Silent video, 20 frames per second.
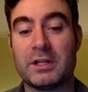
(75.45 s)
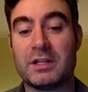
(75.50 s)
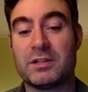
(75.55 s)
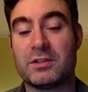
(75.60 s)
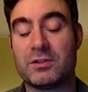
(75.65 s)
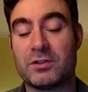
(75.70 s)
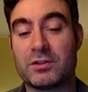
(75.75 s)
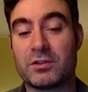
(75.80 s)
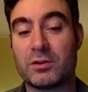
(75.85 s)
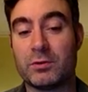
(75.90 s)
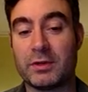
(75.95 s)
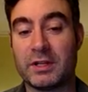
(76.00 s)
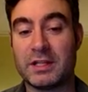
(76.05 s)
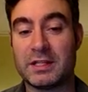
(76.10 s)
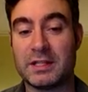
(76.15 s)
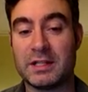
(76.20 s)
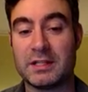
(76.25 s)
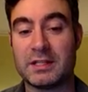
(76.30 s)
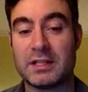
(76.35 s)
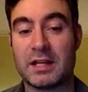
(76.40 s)
such as queen
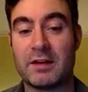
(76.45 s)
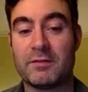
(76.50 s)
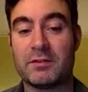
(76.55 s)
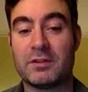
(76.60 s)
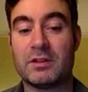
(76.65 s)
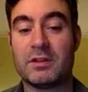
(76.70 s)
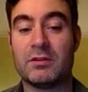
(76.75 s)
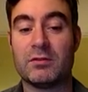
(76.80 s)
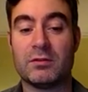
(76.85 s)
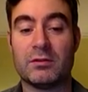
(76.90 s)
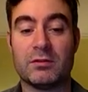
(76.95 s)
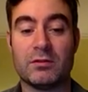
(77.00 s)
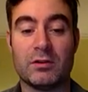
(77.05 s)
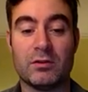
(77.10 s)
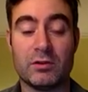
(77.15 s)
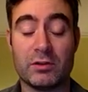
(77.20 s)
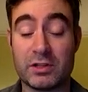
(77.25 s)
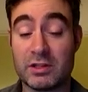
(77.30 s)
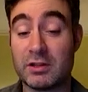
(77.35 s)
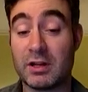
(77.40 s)
c7
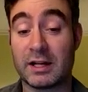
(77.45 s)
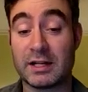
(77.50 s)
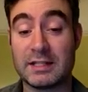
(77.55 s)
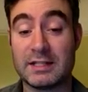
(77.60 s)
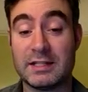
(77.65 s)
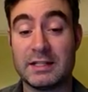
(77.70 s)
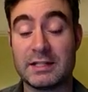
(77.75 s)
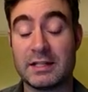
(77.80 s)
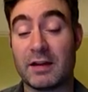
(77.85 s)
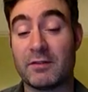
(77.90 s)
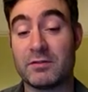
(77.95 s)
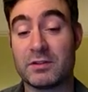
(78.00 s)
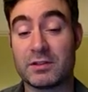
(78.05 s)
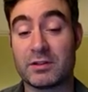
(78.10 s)
or knight e7.